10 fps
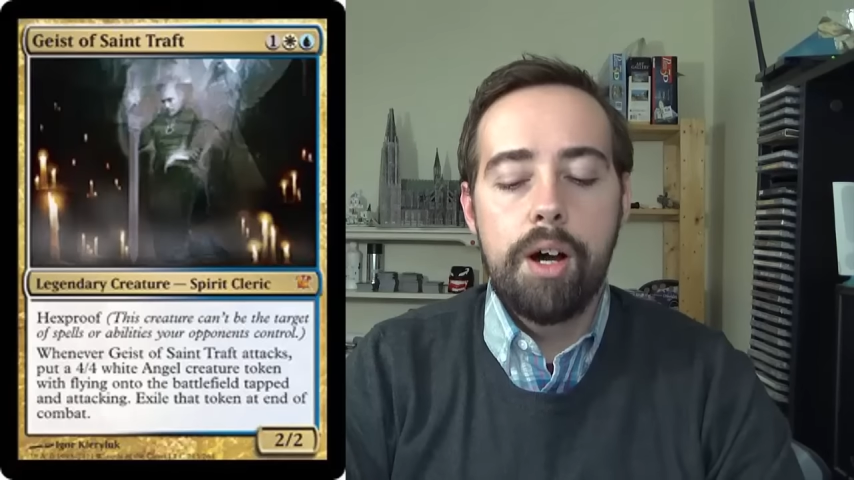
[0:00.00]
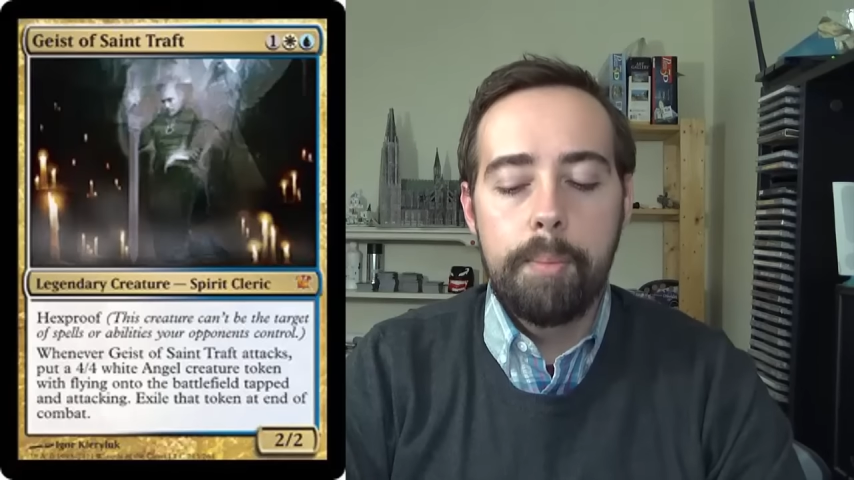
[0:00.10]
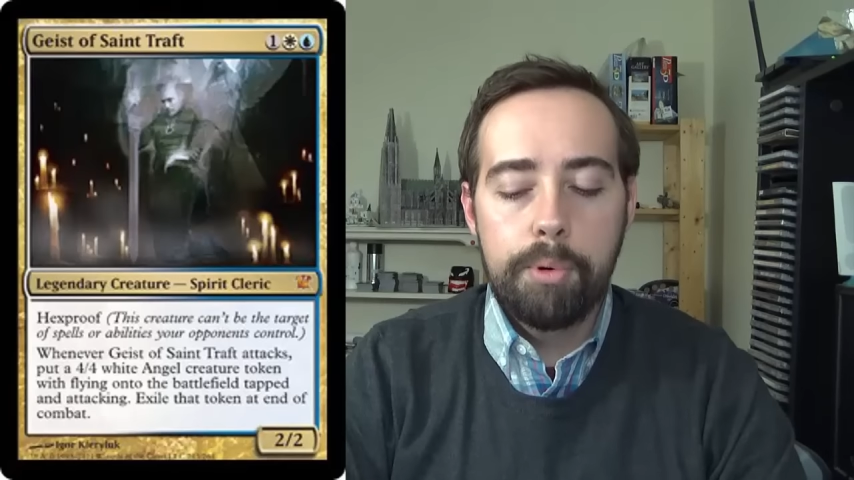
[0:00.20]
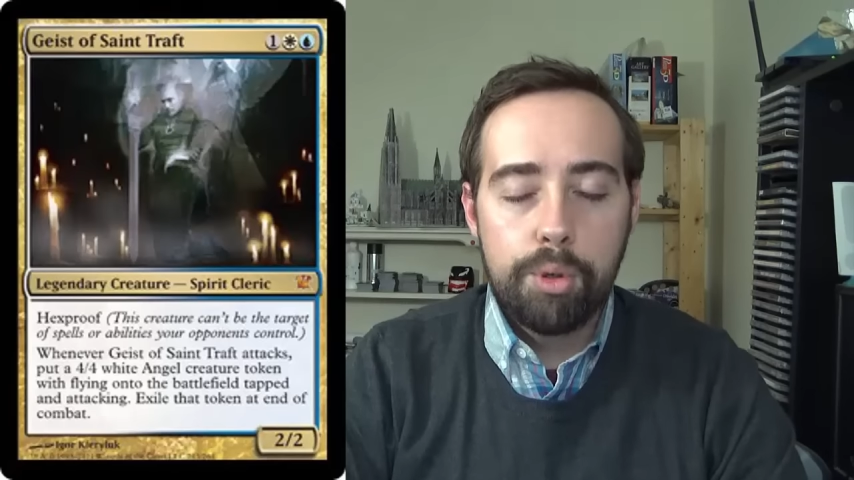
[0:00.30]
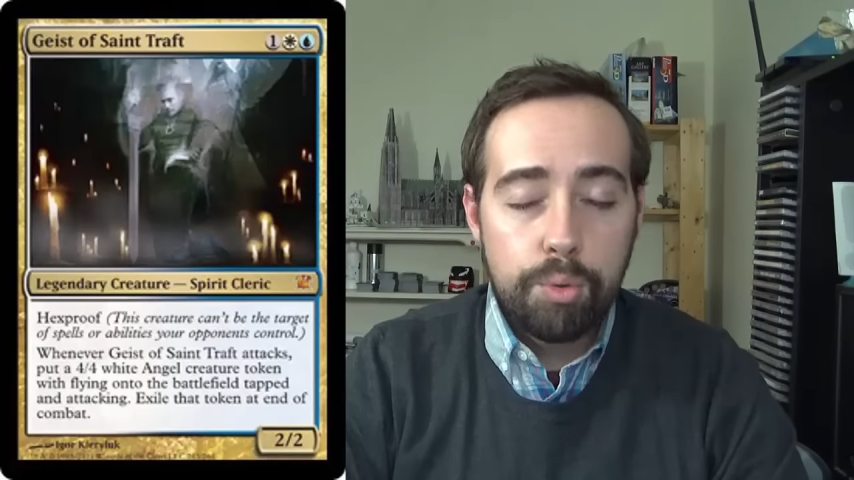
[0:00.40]

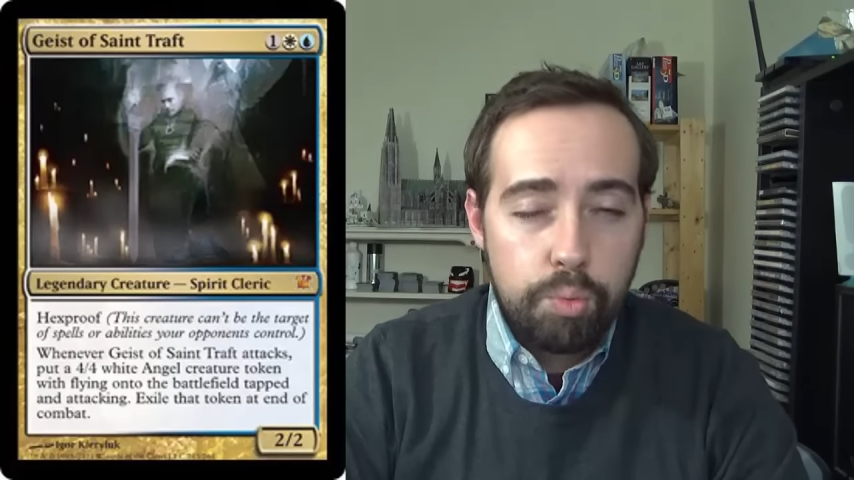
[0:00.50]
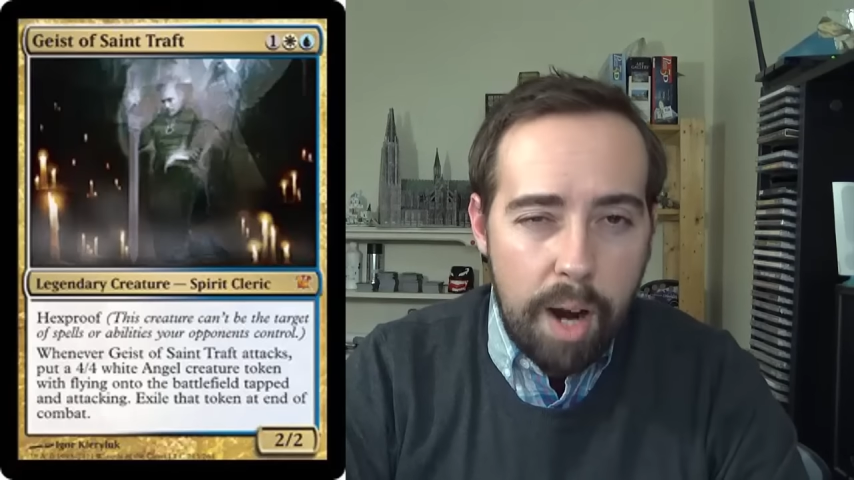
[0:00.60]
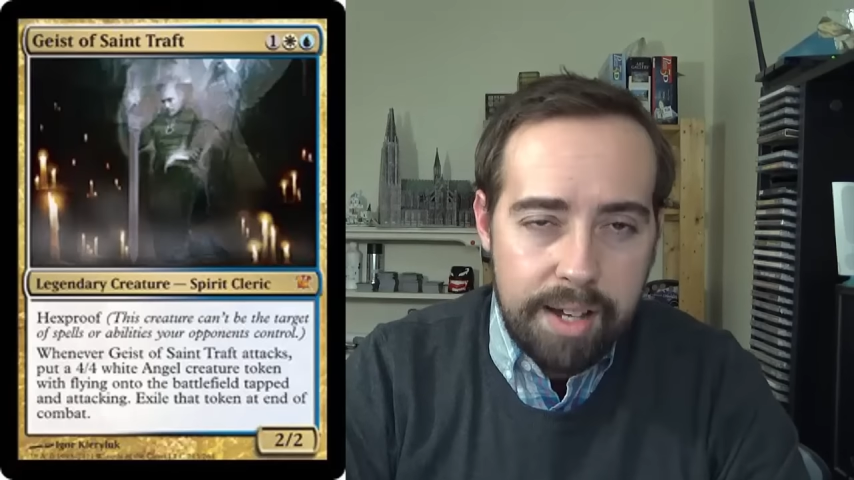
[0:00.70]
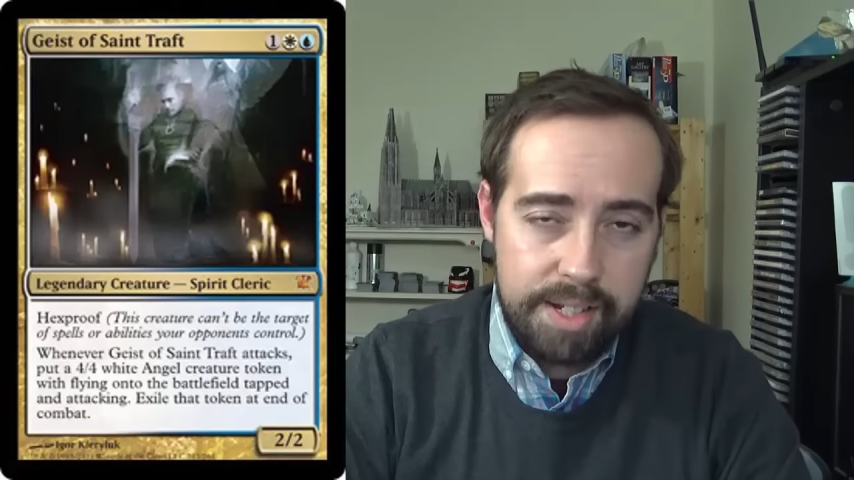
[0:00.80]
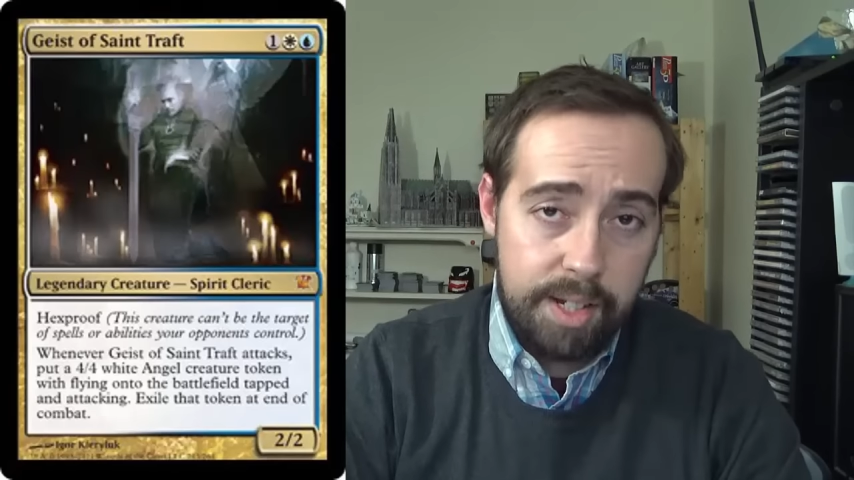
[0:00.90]

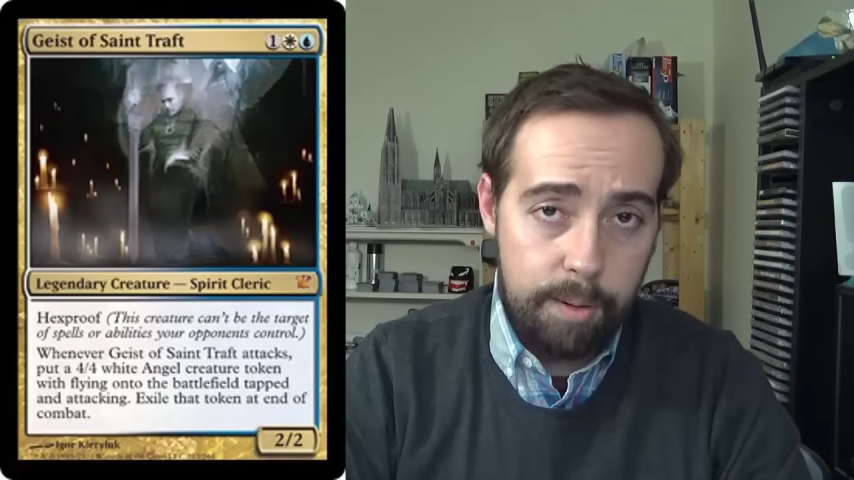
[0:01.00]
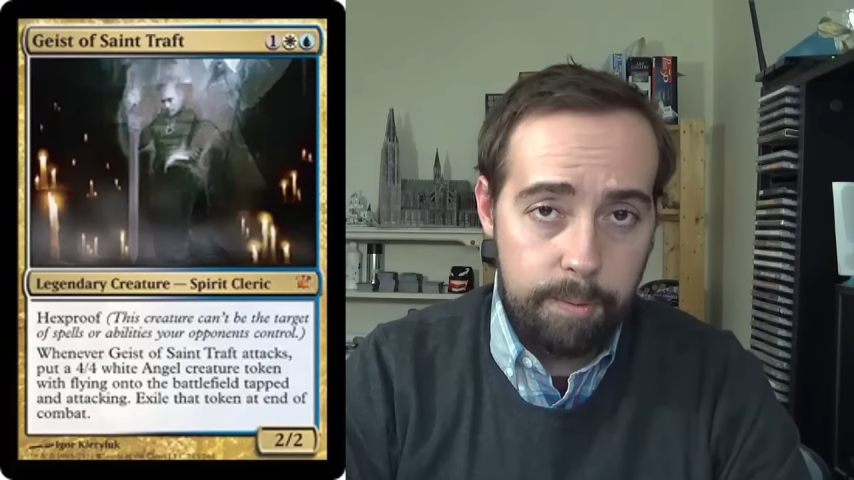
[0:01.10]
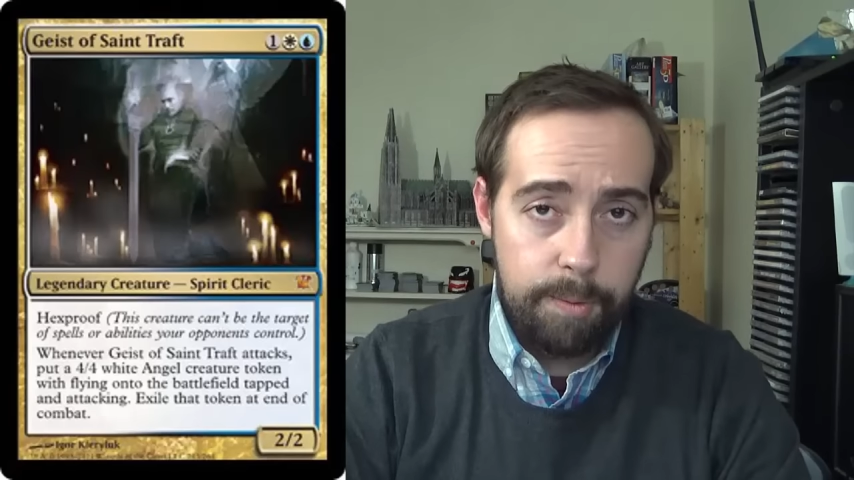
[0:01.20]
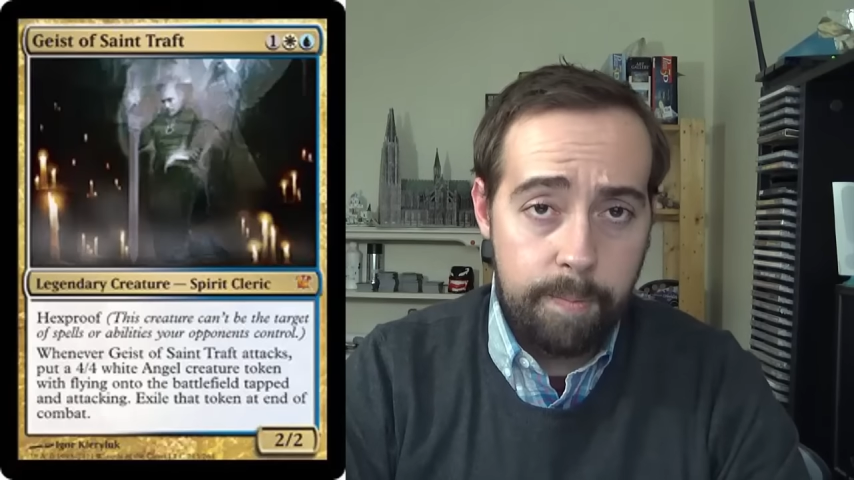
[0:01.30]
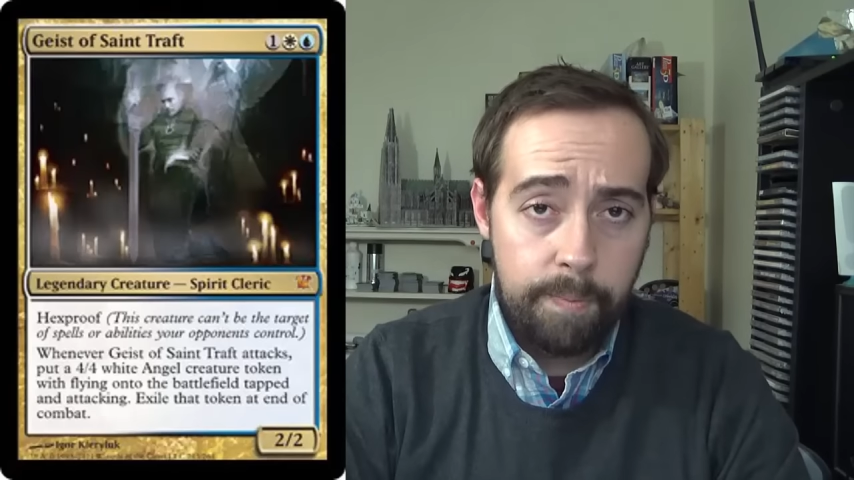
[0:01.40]
oppressive.